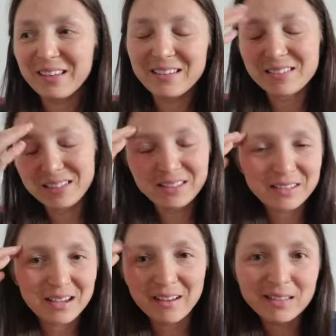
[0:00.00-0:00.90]
And
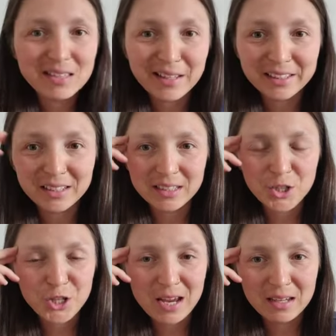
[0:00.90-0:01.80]
yeah, it's like a
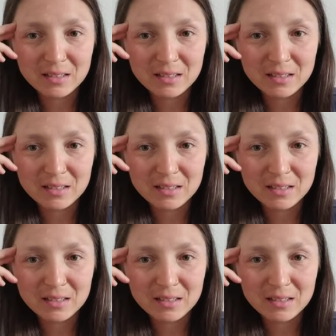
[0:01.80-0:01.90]
cliche.